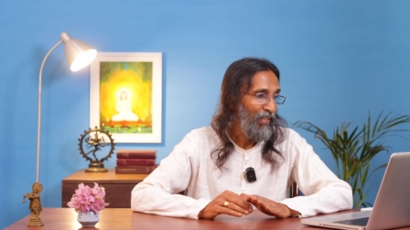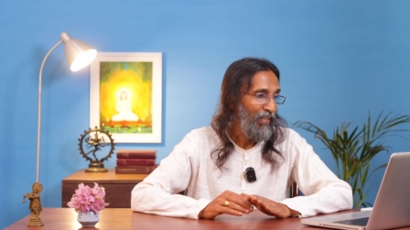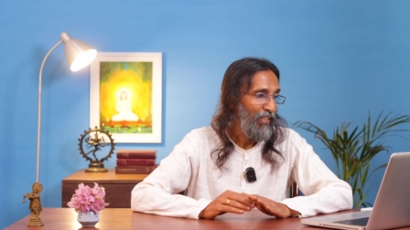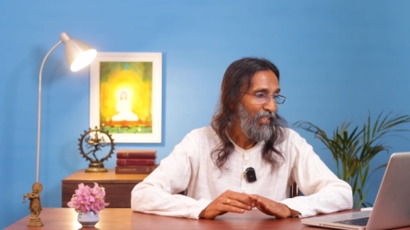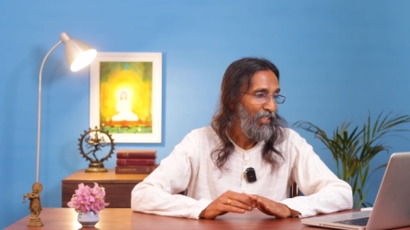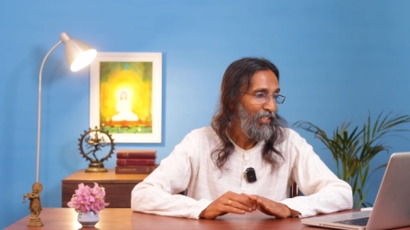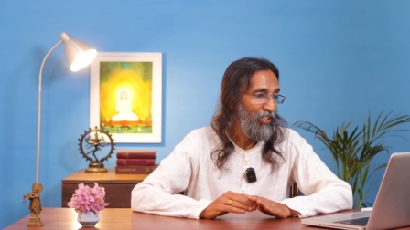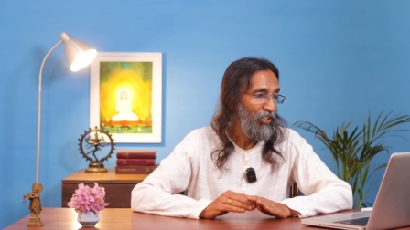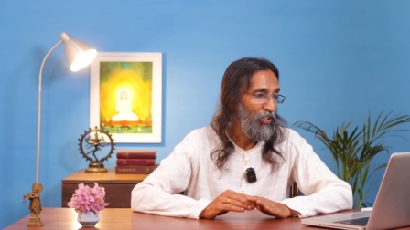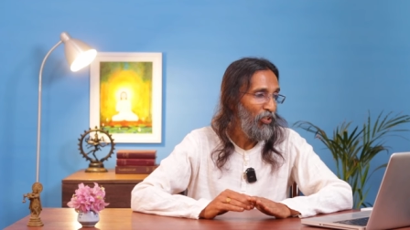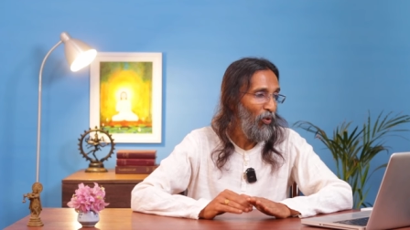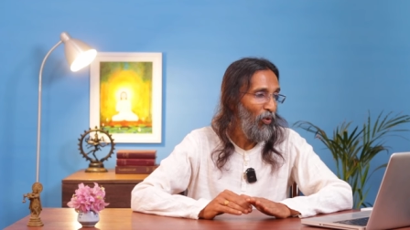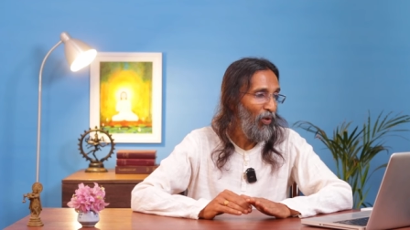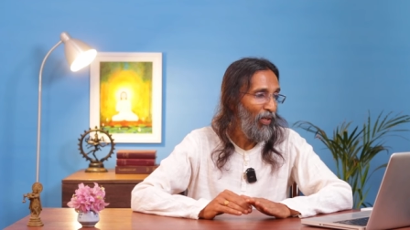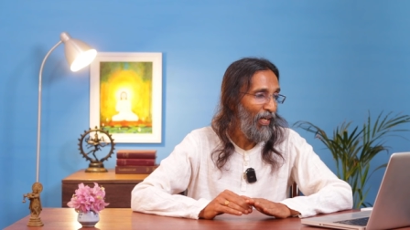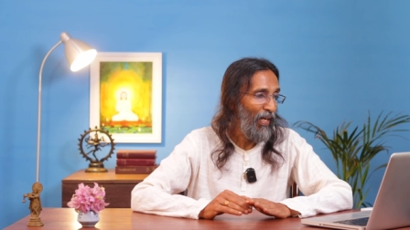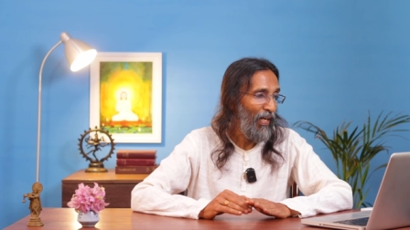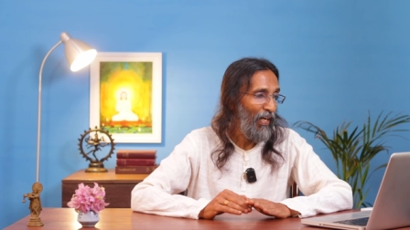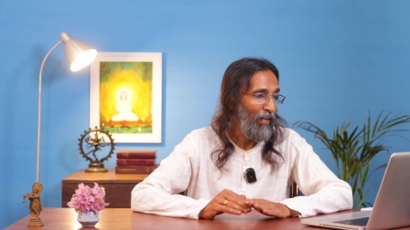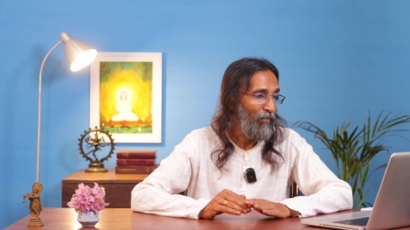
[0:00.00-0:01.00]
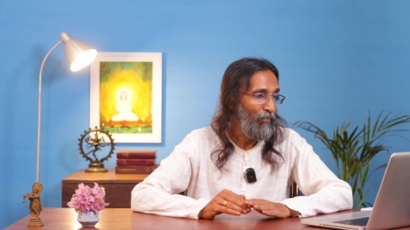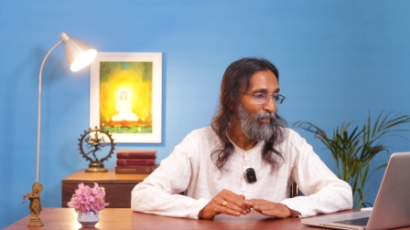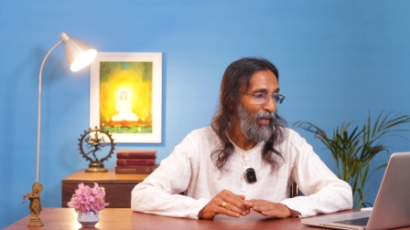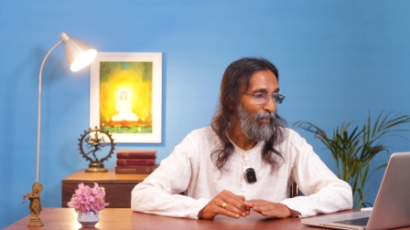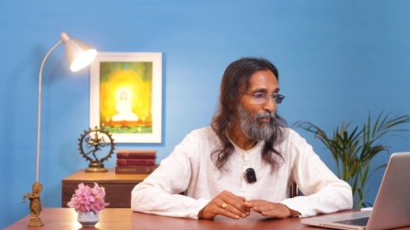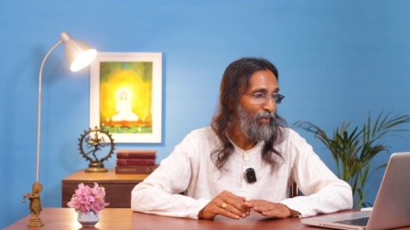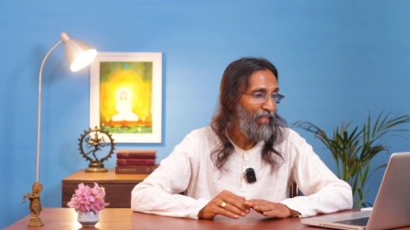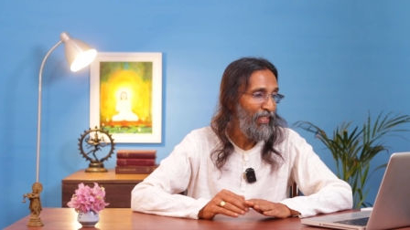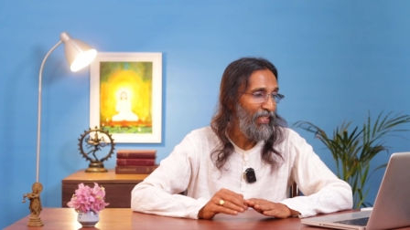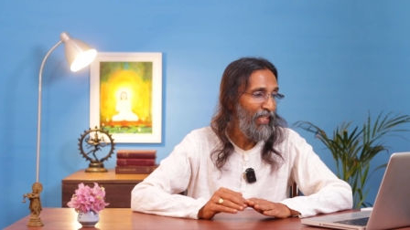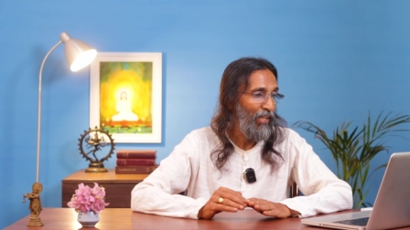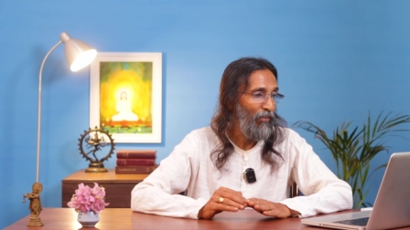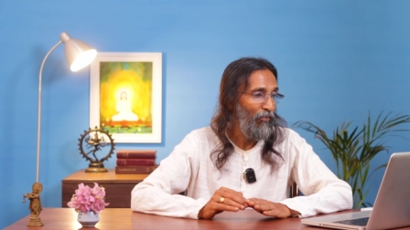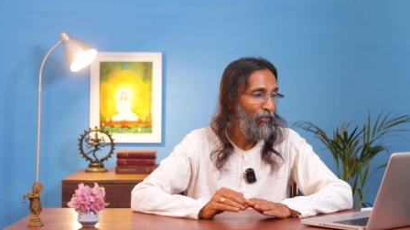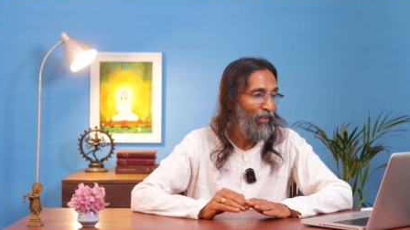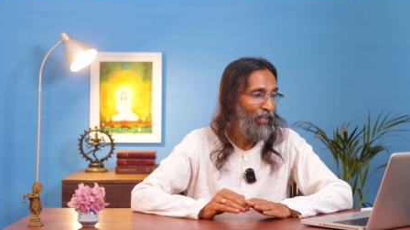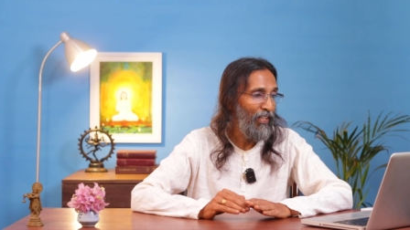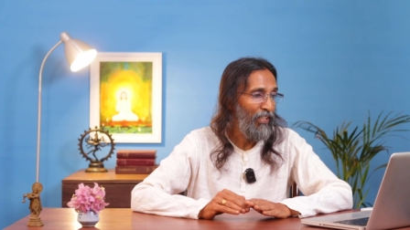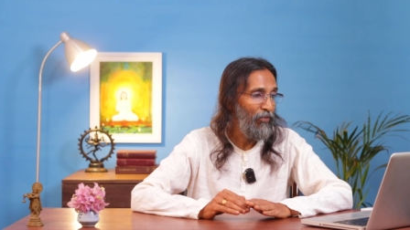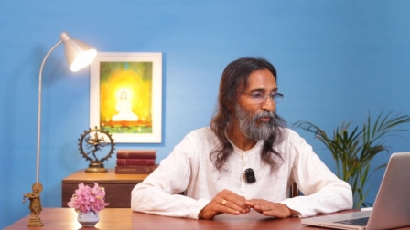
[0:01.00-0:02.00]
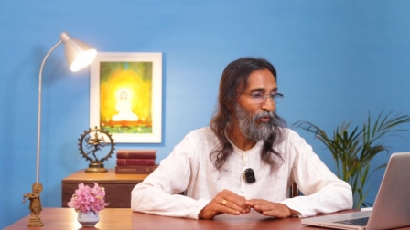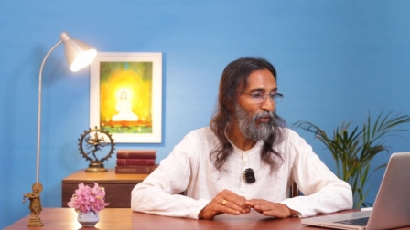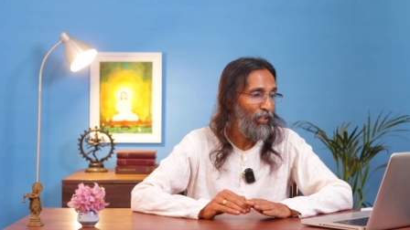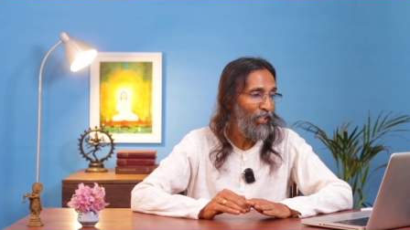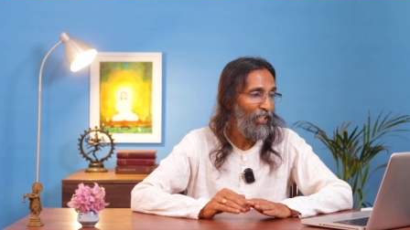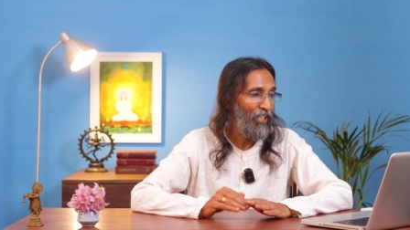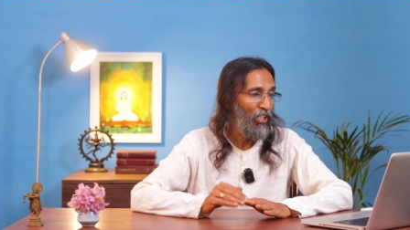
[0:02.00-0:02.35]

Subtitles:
his yoga may be governed for